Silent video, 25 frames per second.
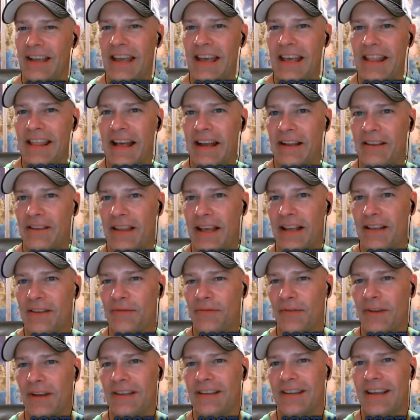That's
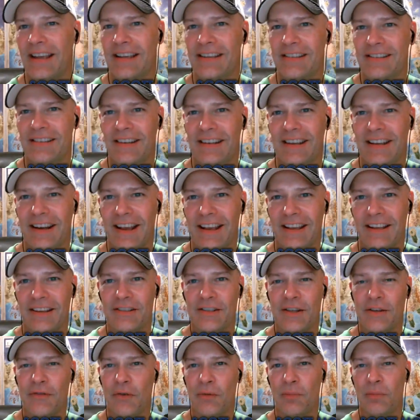fantastic, and I can
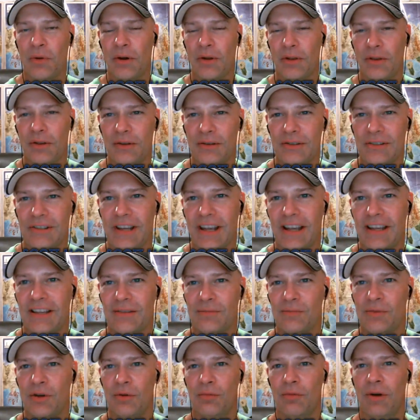see from your
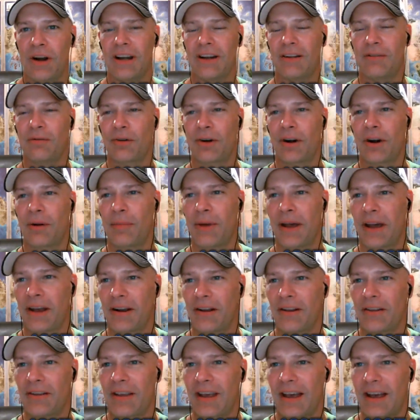enthusiasm. You're right where I'm at
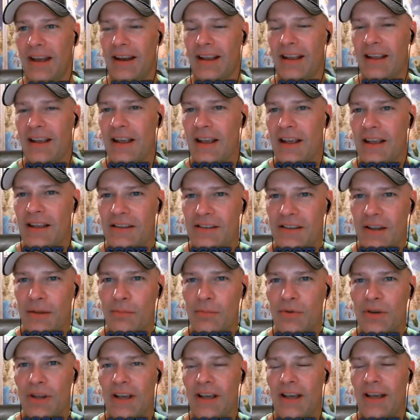on that.
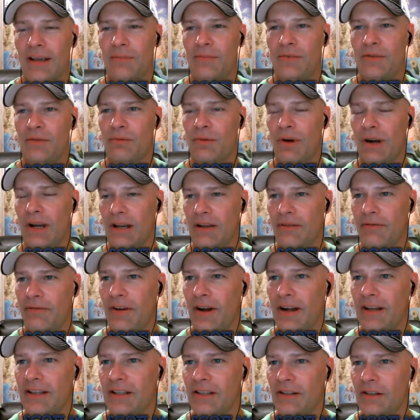Sometimes
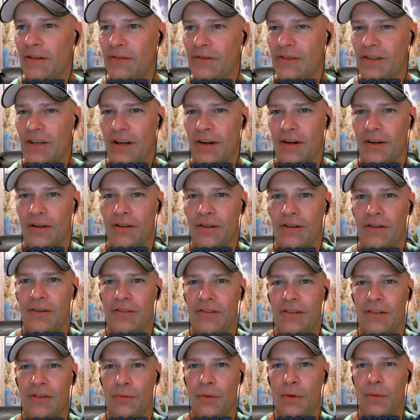finding those
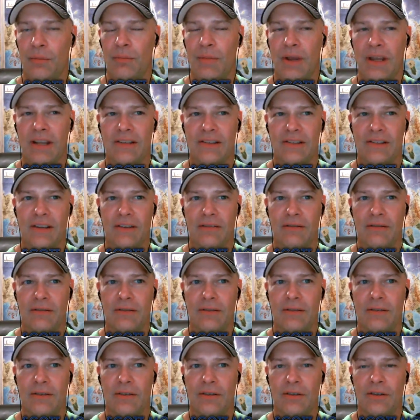characters is what makes it
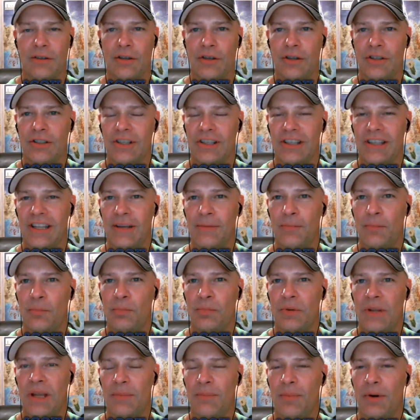good to keep
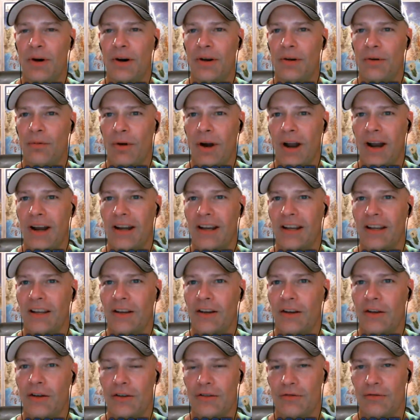on writing. You
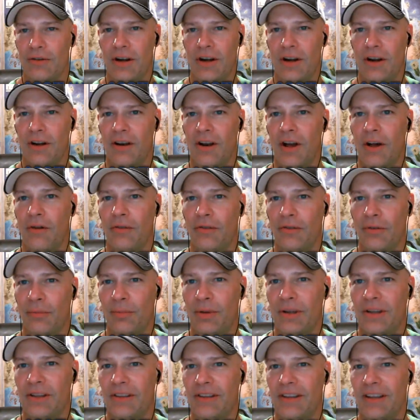know, because writing a novel is a
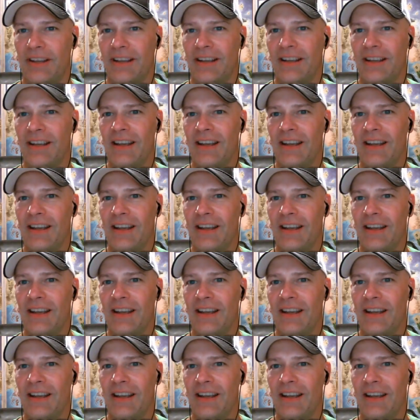big thing,